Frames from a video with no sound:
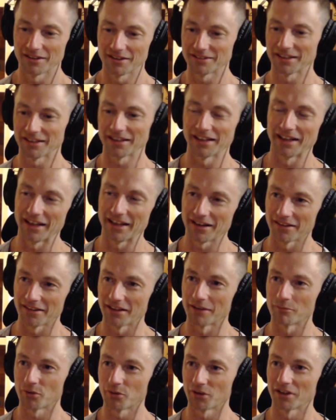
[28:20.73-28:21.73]
I take it out of
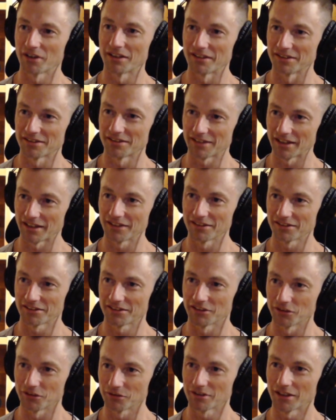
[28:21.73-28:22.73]
that, put it into stainless
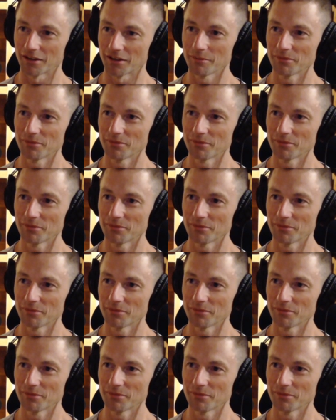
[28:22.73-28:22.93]
steel tubs.